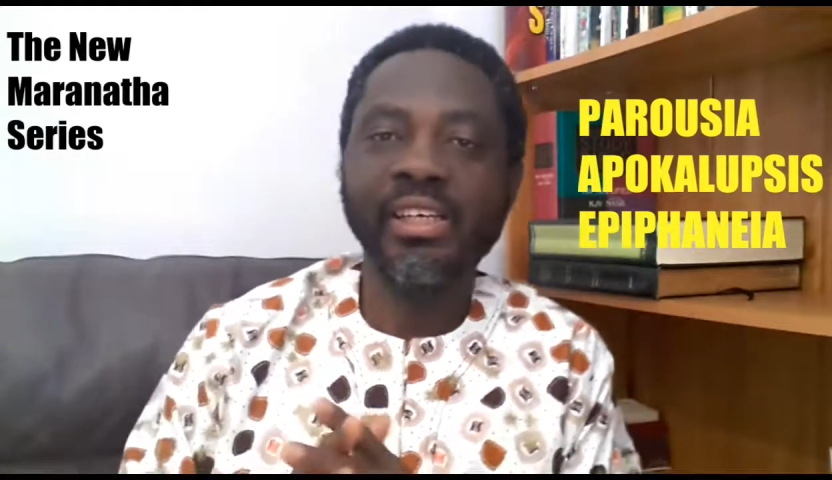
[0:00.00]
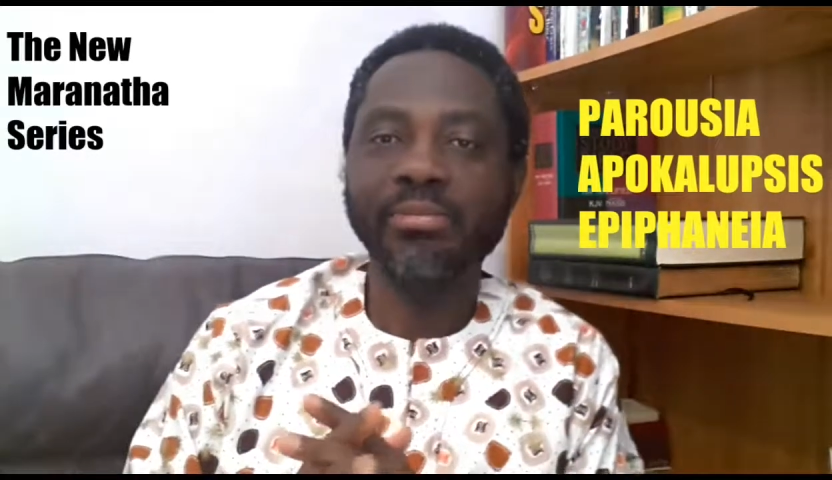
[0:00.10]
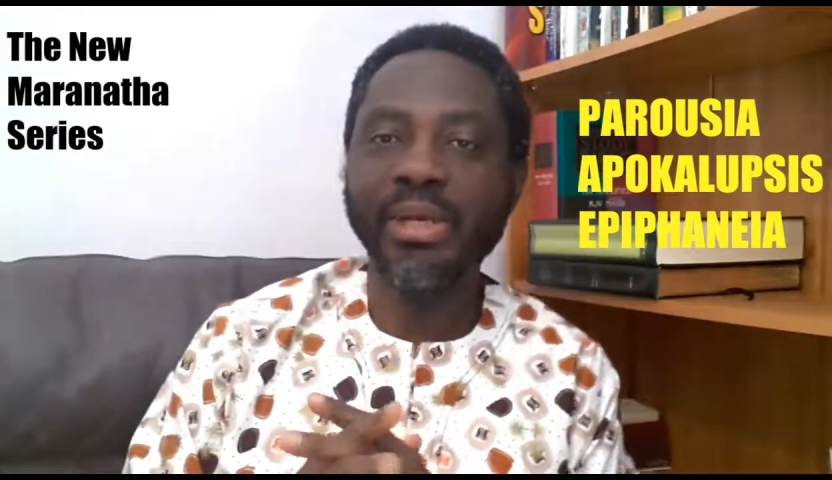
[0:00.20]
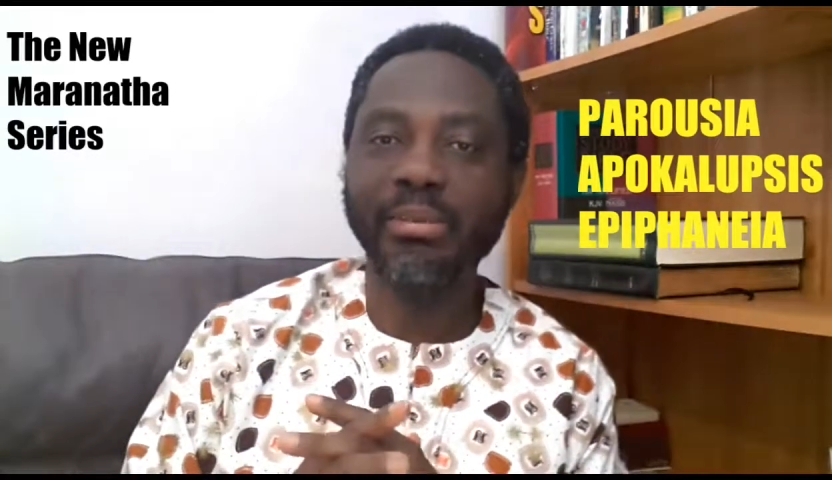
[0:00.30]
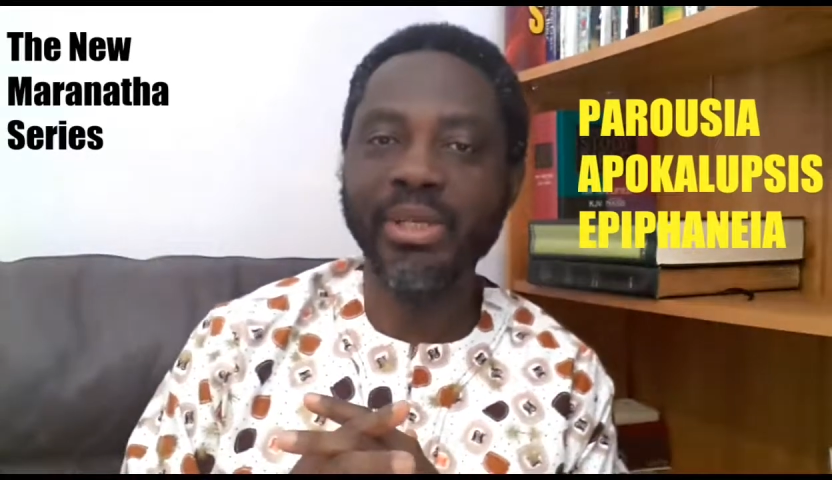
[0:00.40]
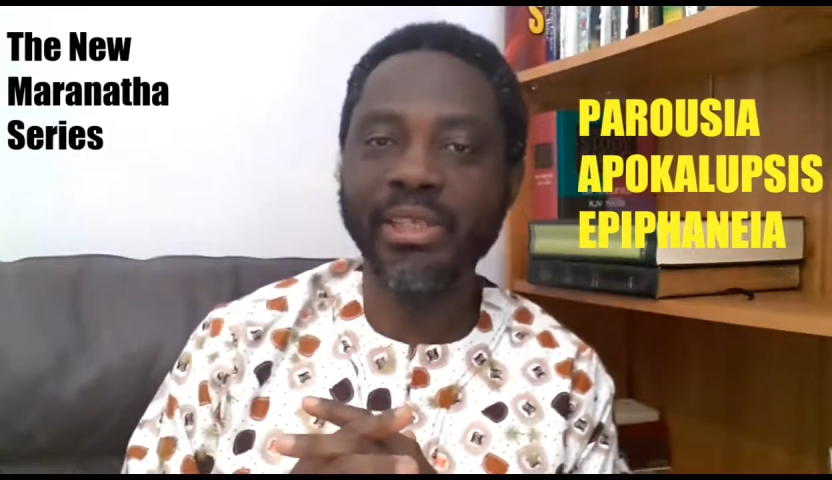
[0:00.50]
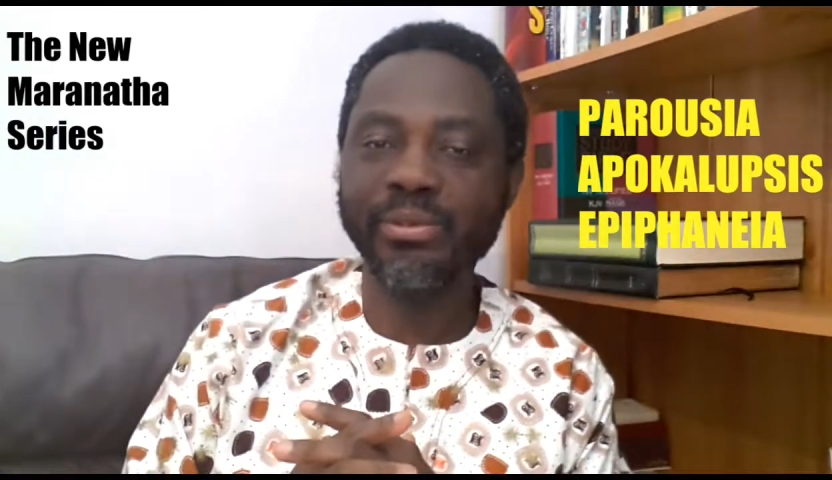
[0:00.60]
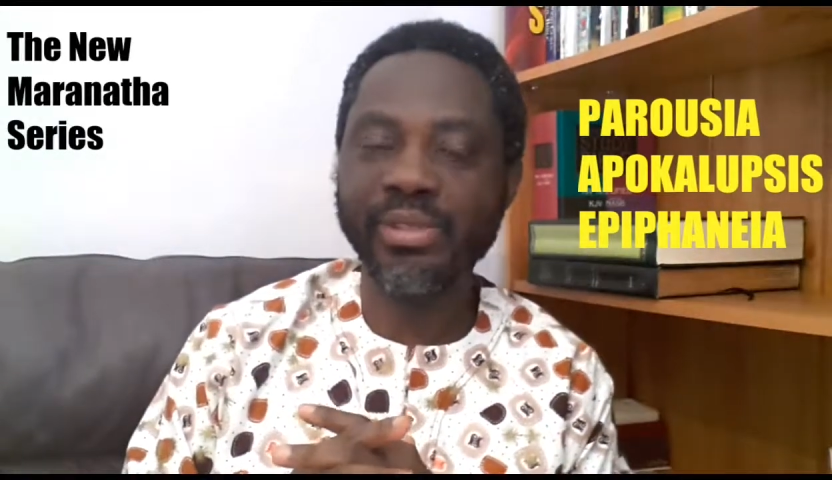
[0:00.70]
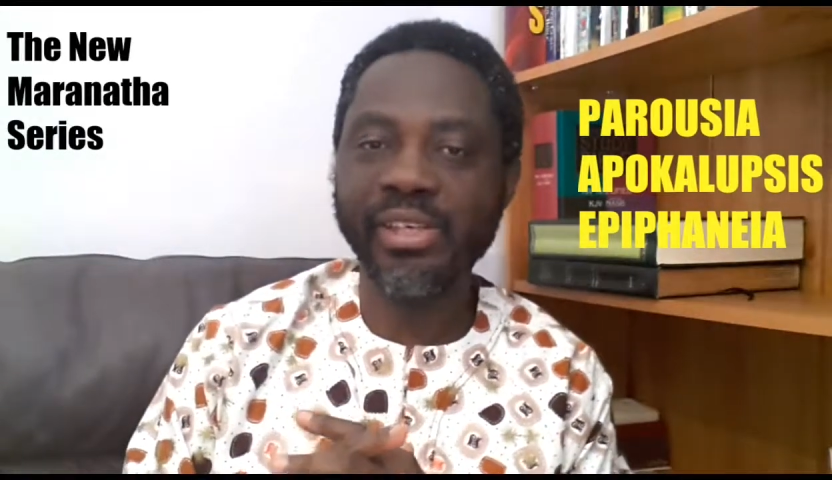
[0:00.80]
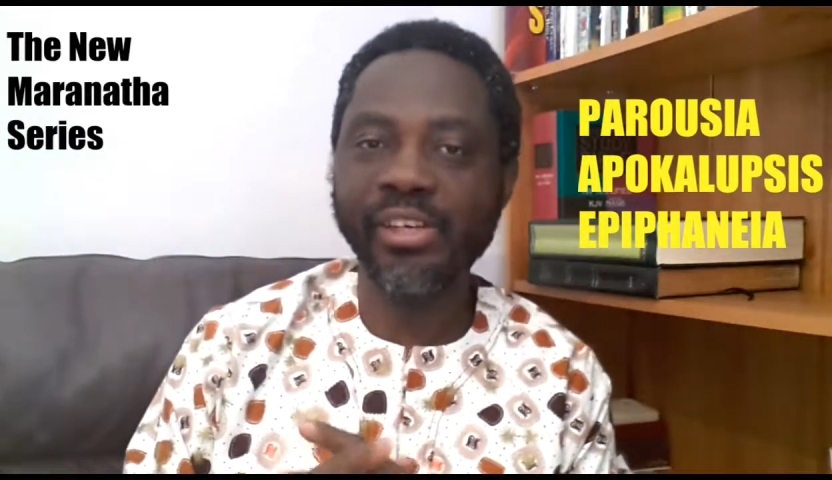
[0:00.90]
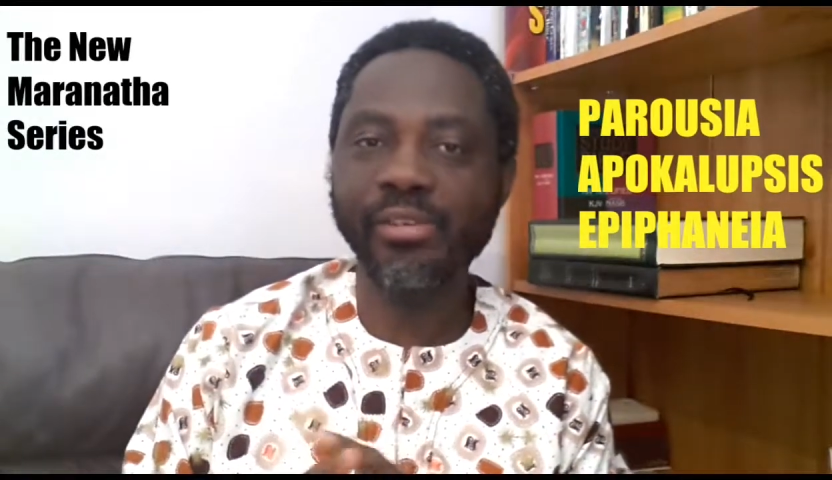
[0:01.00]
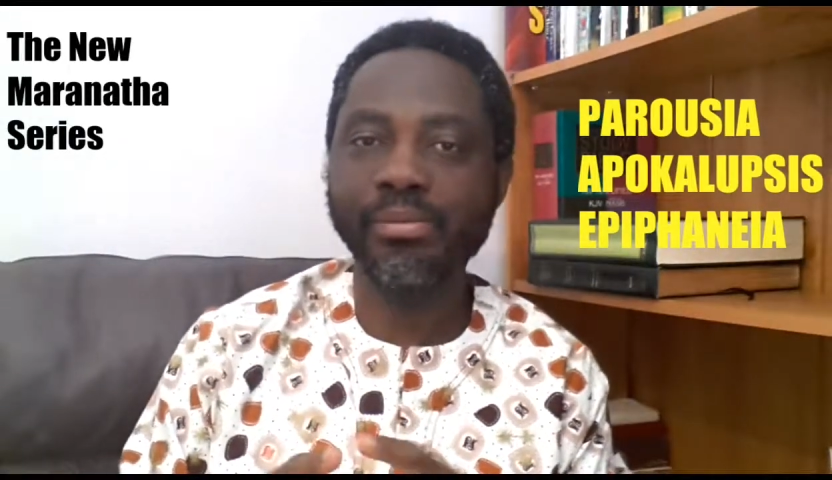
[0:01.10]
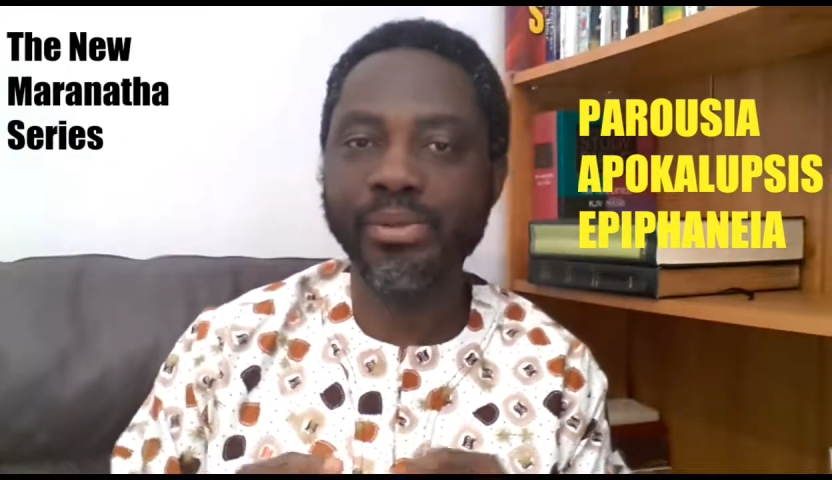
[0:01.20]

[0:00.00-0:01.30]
in biblical days,